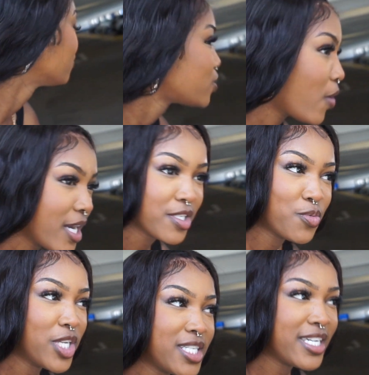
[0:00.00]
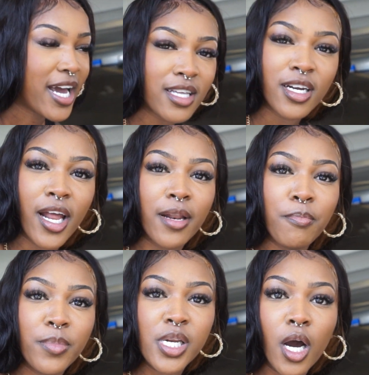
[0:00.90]
So I just wanted to get it done
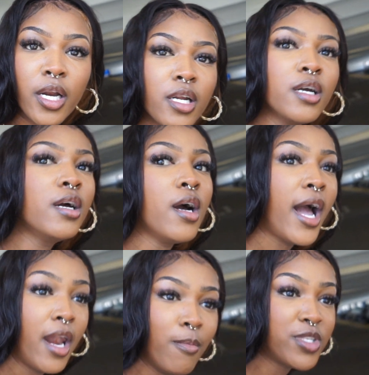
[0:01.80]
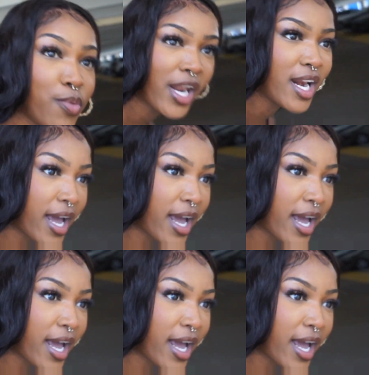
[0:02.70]
and be done, and I'm sweating